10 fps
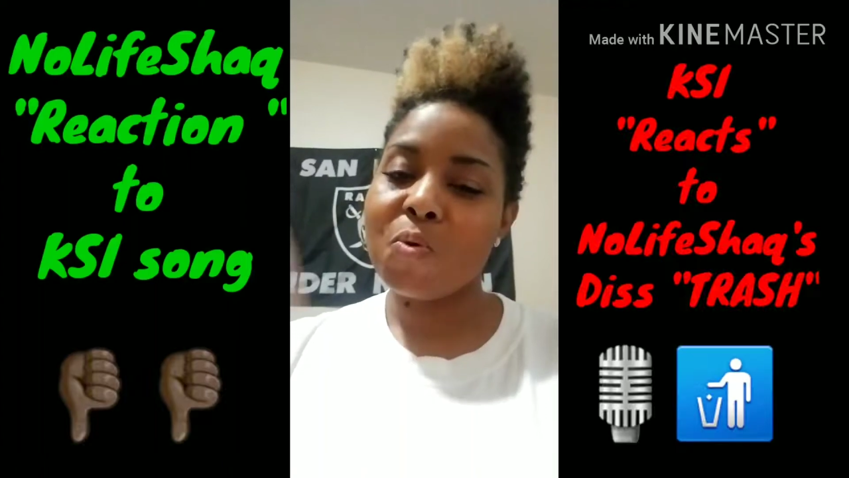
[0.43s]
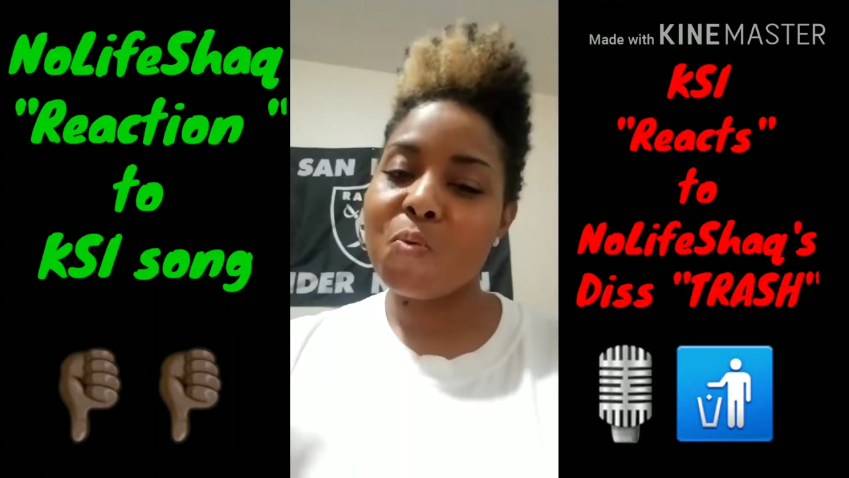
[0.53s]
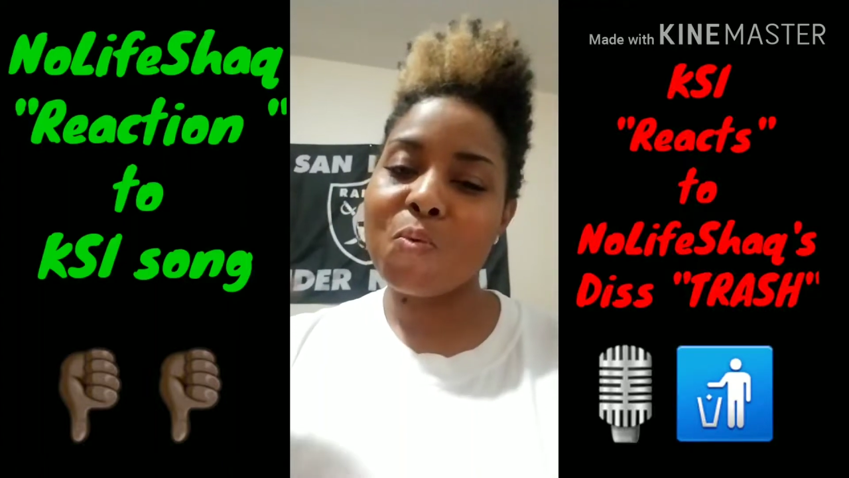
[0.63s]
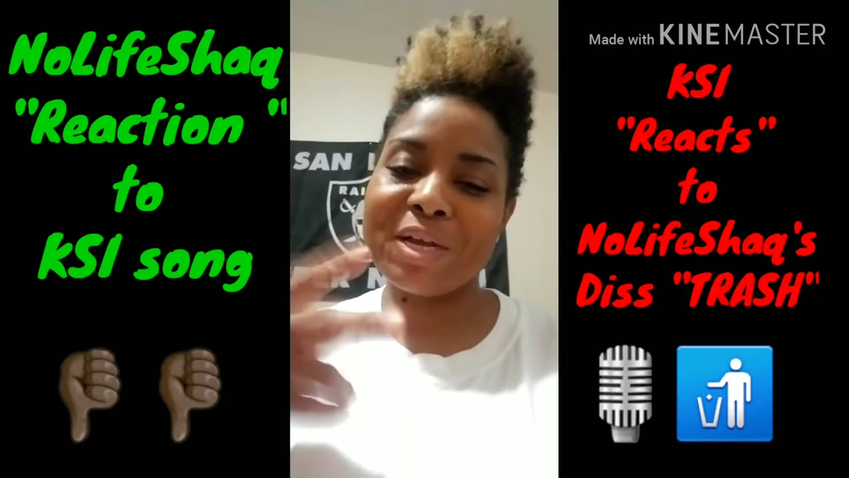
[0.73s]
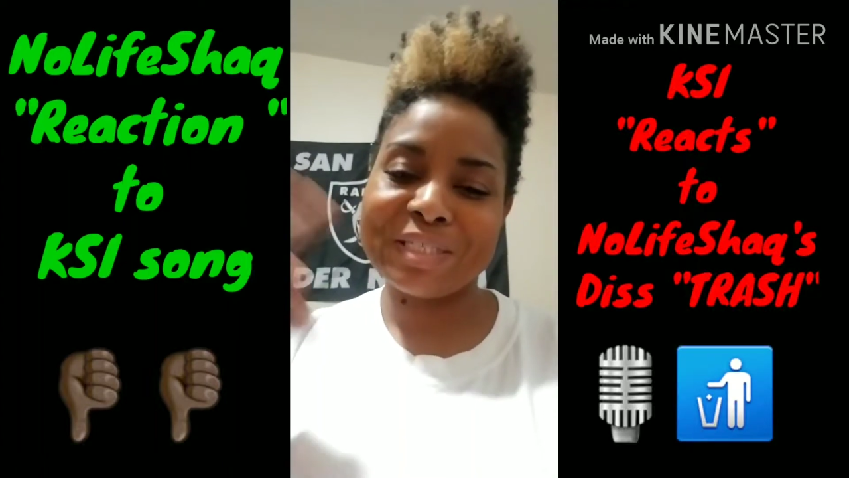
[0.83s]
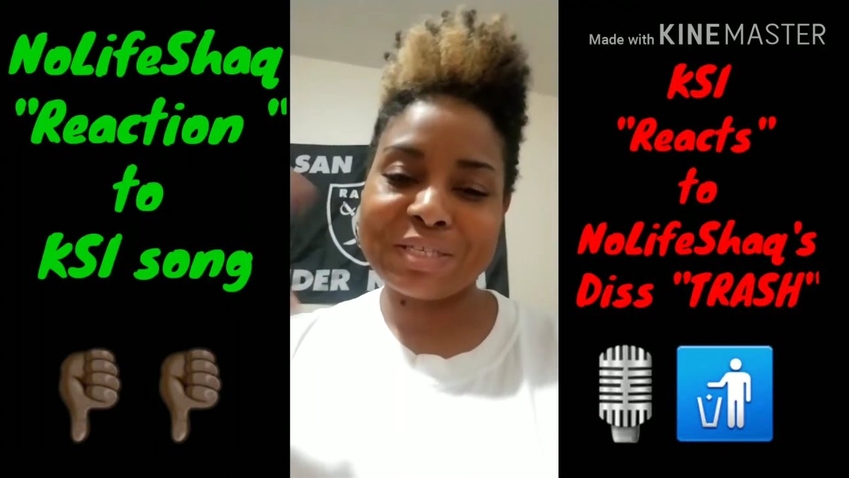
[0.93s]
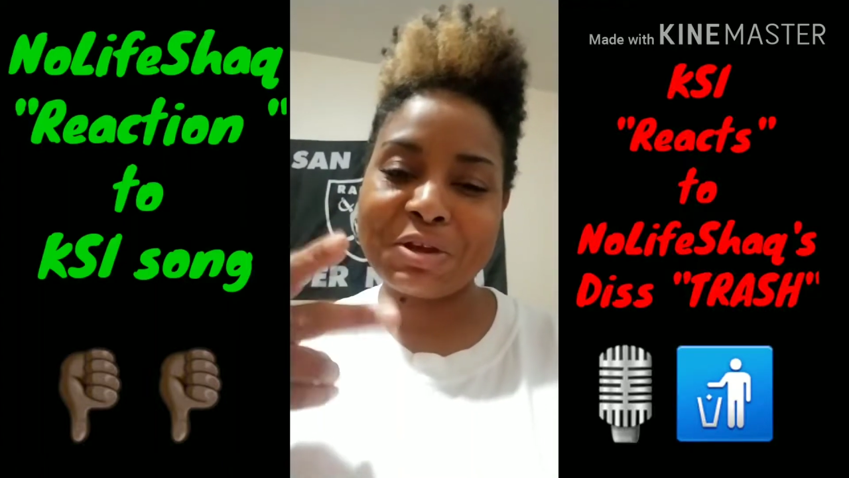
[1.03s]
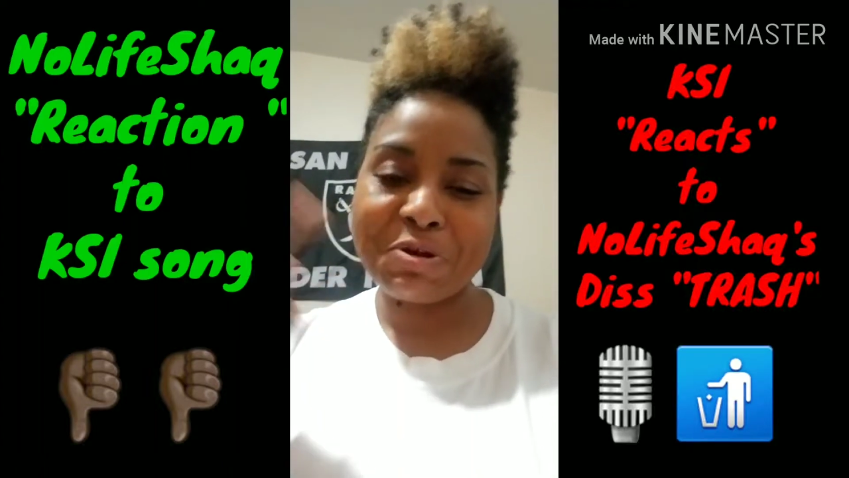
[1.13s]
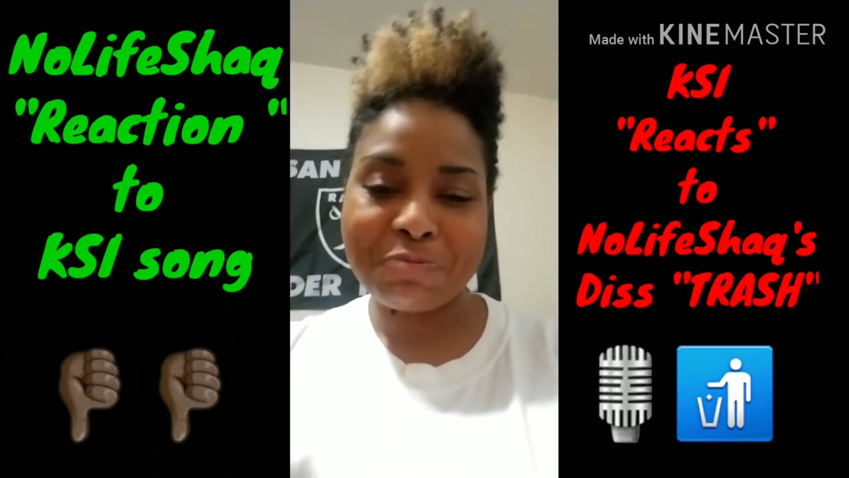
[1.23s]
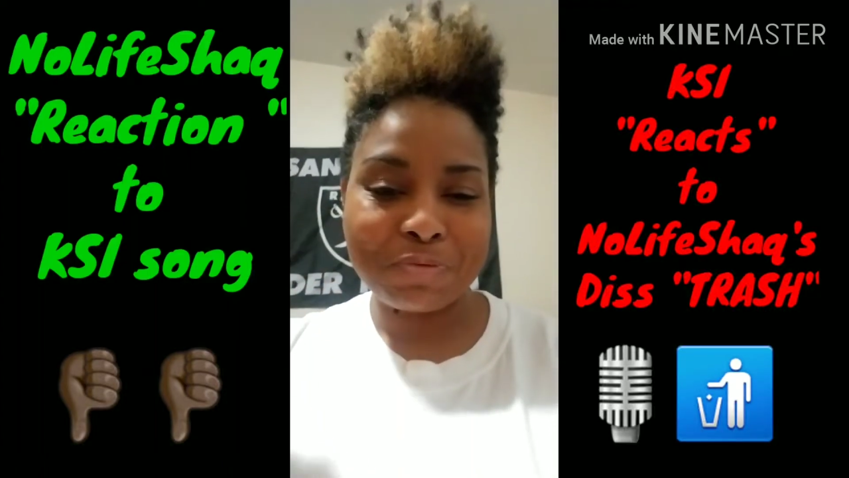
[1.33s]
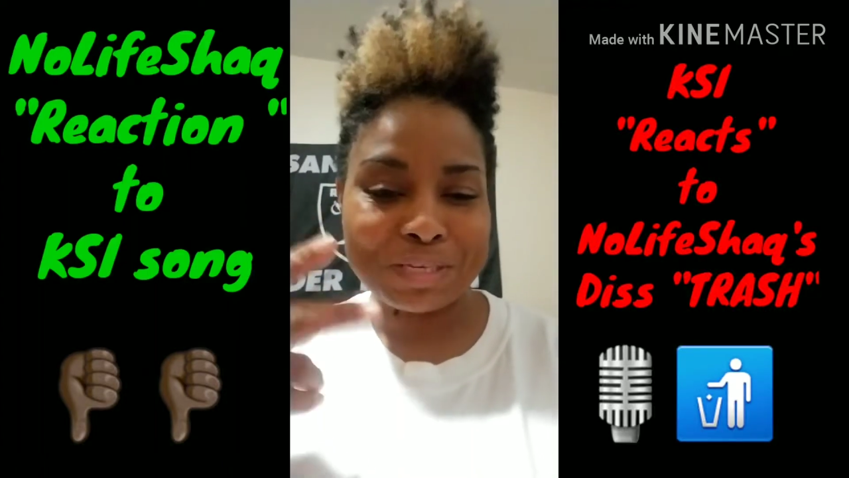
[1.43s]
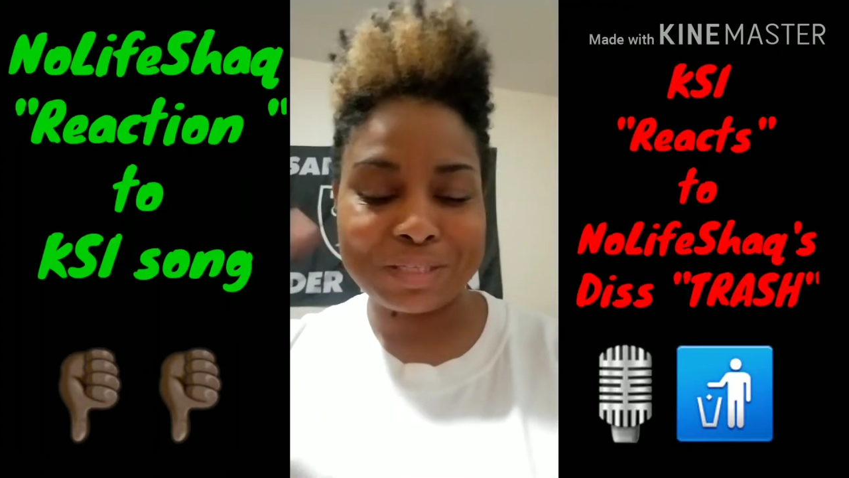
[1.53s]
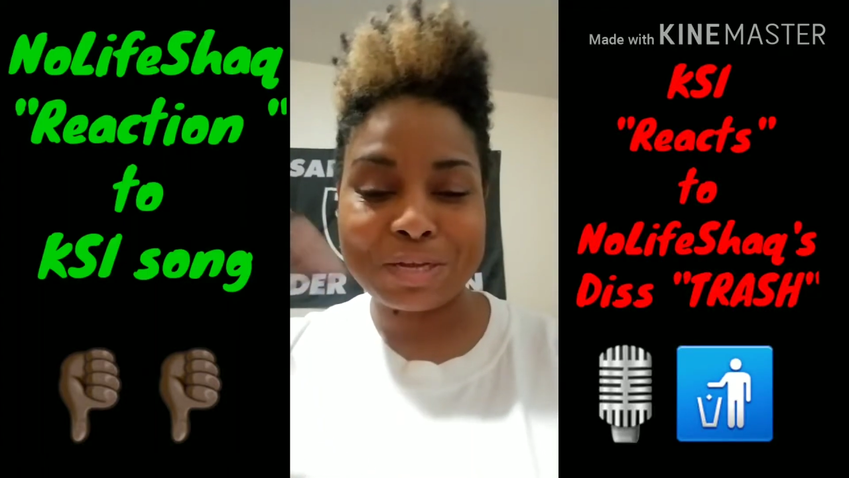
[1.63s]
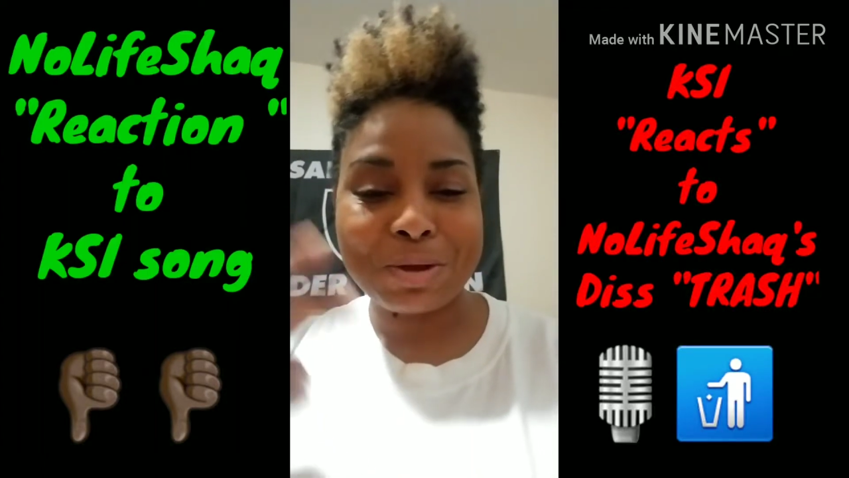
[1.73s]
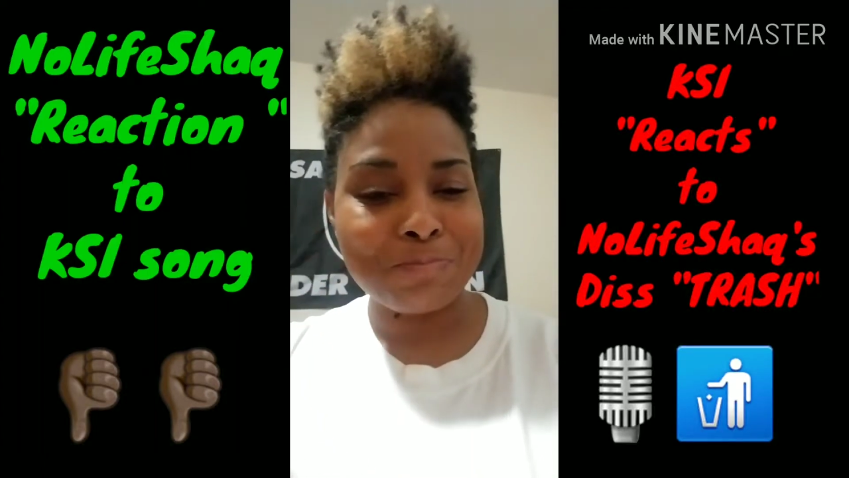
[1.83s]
What's up,